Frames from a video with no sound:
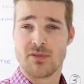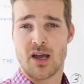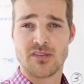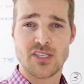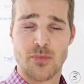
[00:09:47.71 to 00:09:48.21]

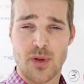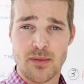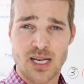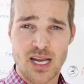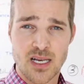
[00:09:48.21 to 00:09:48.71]
Obviously, you're
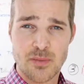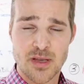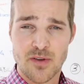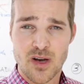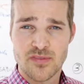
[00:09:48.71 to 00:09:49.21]
probably not going to be
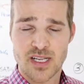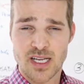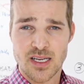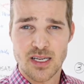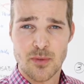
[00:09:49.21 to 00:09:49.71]
involved
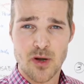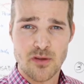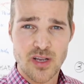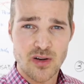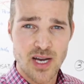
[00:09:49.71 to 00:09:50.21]
in a motor
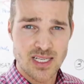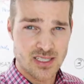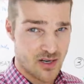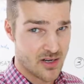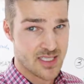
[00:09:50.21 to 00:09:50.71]
vehicle
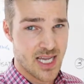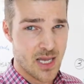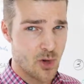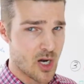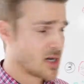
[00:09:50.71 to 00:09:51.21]
accident on a
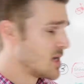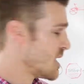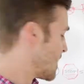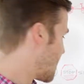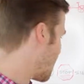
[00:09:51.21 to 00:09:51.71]
sidewalk,
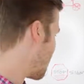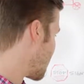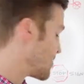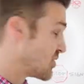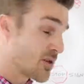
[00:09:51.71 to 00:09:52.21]

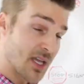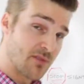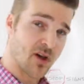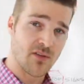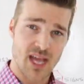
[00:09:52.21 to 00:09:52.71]
but you do get
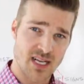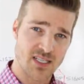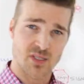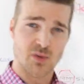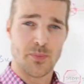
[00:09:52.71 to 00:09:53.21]
involved with
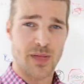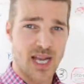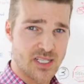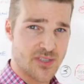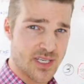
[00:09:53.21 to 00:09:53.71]
accidents with
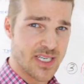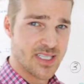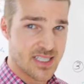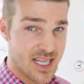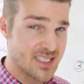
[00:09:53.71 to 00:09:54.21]

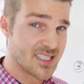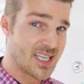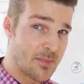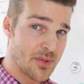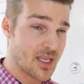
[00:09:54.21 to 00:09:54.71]
pedestrians, and that's the
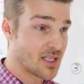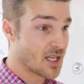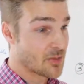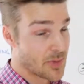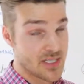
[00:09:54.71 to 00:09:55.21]
type of thing
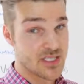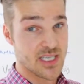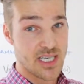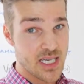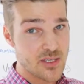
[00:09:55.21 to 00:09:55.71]
that could
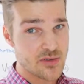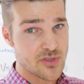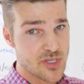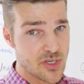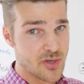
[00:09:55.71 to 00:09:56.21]
potentially get you
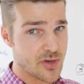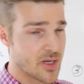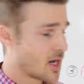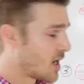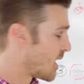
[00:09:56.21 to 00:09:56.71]
sued
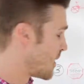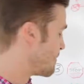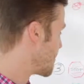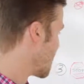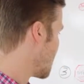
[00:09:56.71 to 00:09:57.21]

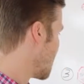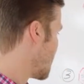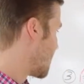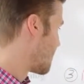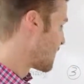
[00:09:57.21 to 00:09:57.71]

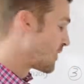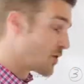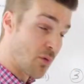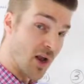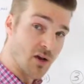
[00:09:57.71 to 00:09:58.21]
if
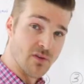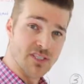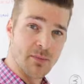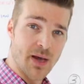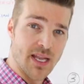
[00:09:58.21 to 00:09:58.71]
you run over
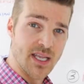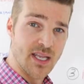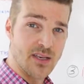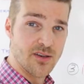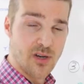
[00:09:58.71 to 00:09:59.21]
somebody
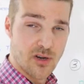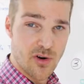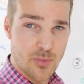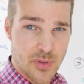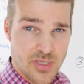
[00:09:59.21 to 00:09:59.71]
and you're a
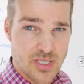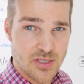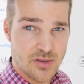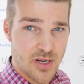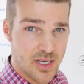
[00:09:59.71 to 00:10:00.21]
grown
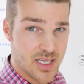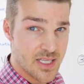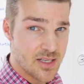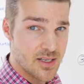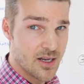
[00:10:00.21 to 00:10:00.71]
person
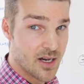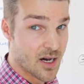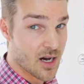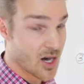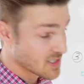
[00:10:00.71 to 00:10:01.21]

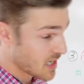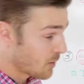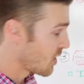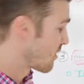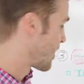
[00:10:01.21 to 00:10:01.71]
on a sidewalk,